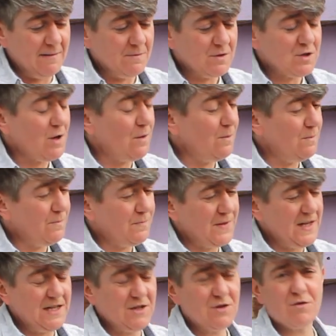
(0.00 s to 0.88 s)
So
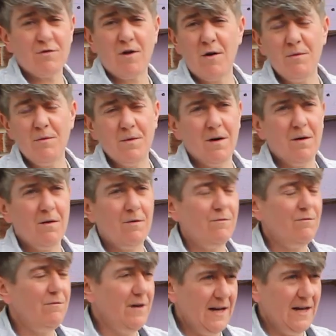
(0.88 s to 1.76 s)
these grow
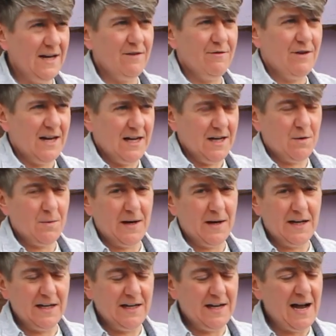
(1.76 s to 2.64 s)
really
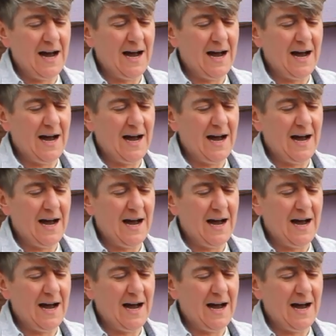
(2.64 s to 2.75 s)
quickly,